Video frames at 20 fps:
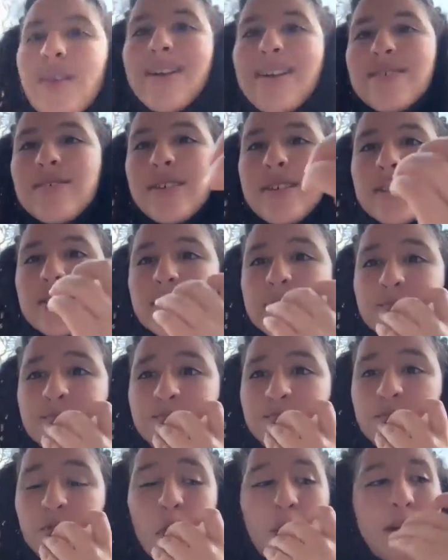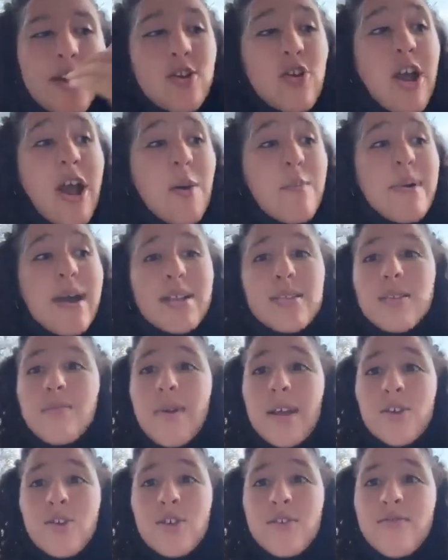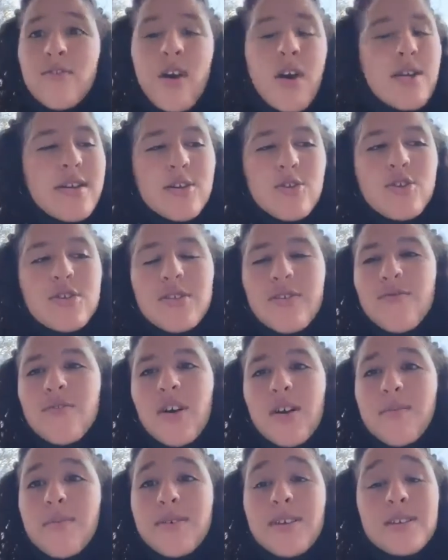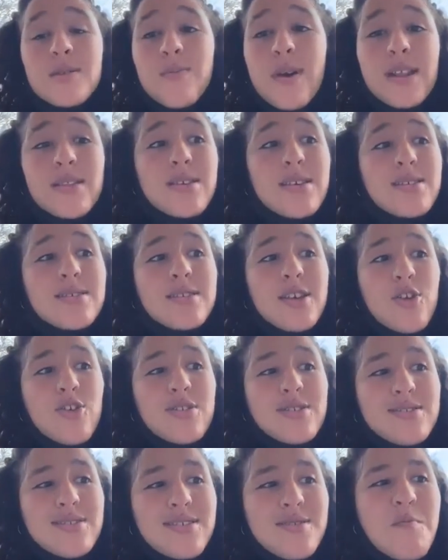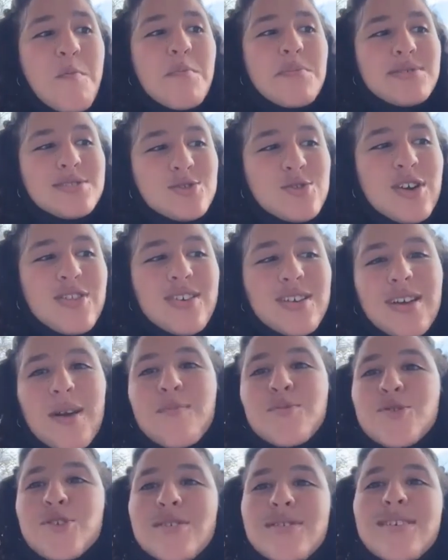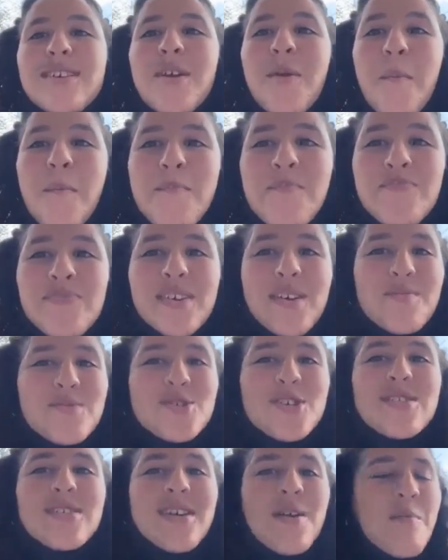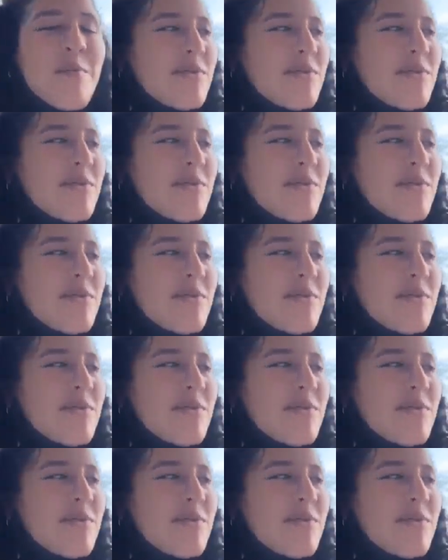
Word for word: I think no matter how badly mine could have gone, it couldn't have gone as badly as Sarah's did. So I think I'm chilling. I think I'm chilling.